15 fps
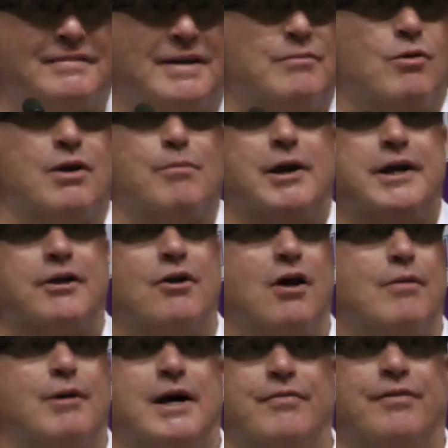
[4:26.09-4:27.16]
I want to make it
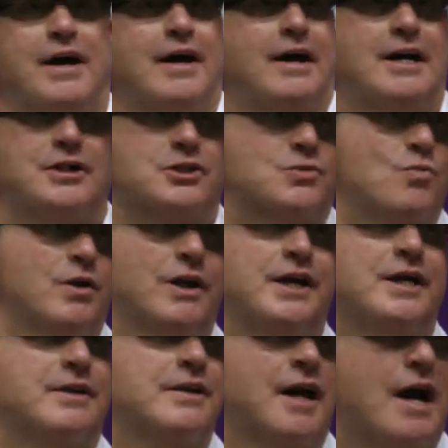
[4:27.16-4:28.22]
all about that. I want to
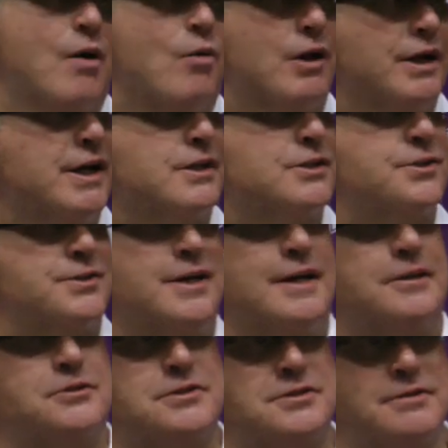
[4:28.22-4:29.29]
get to
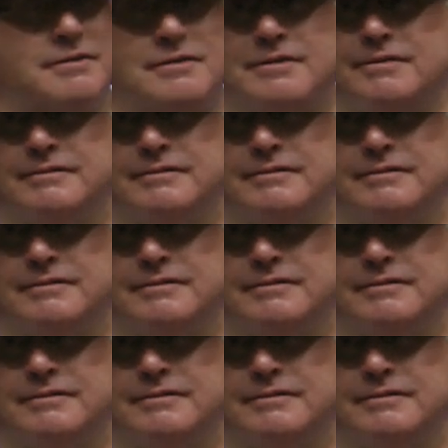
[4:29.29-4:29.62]
6.